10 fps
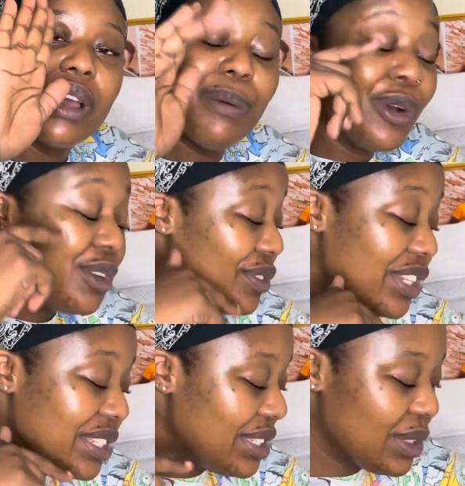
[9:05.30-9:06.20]
I'm going to
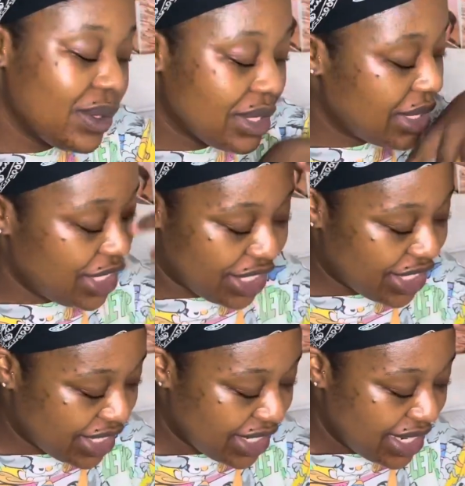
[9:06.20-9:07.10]
finish this course.
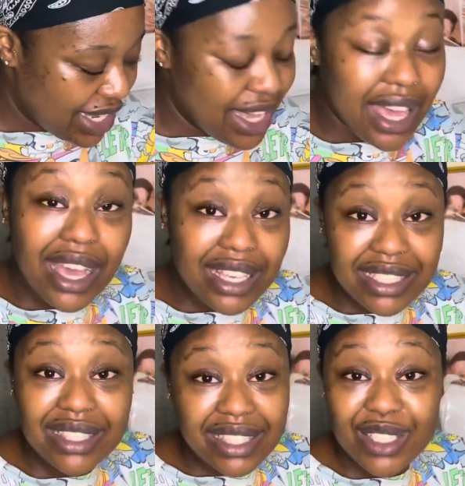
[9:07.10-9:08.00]
It's
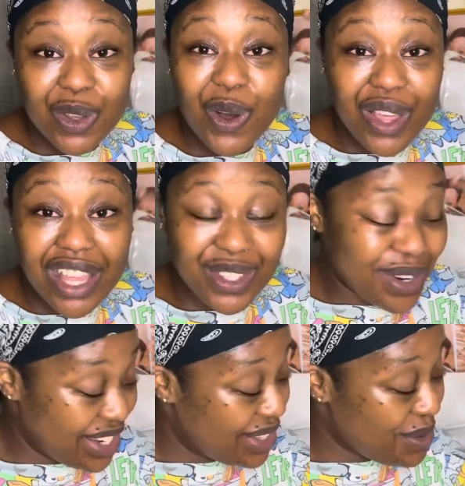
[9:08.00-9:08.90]
all that's
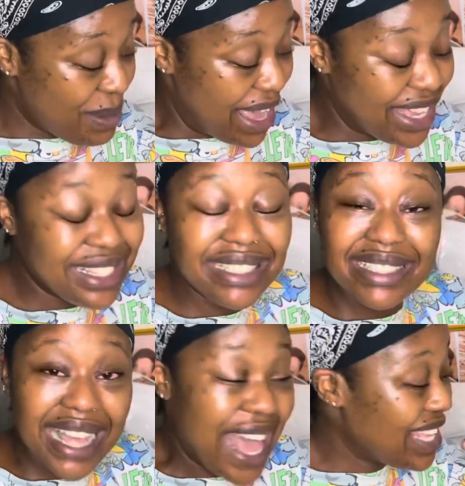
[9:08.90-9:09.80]
running through my head.
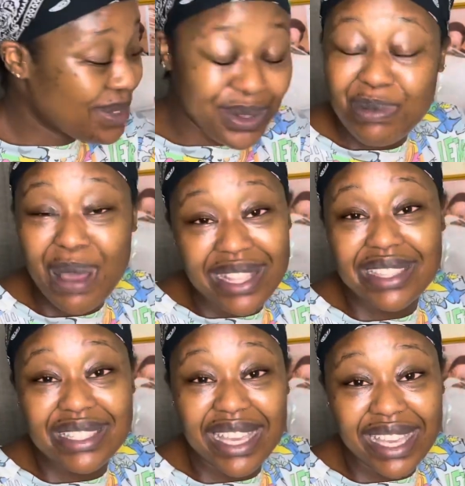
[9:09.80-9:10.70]
I just want to buy
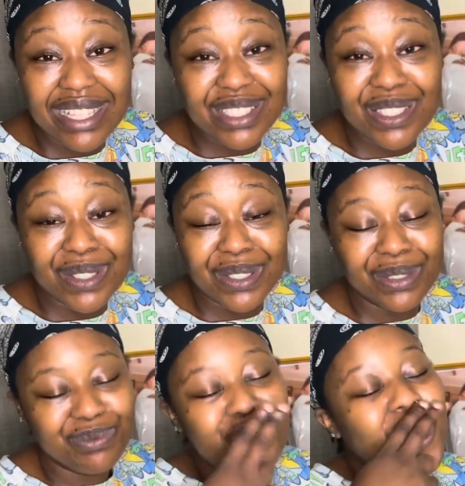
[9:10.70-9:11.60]
this again, so
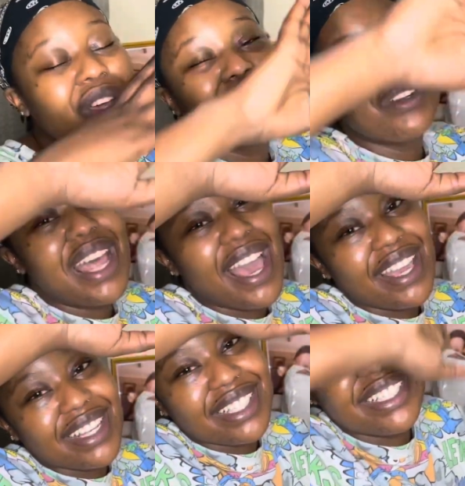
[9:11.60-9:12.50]
good
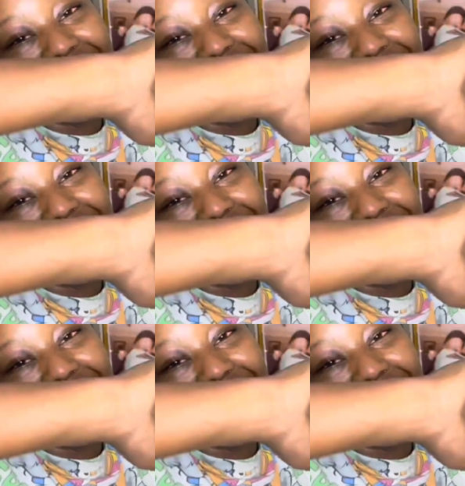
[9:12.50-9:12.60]
night.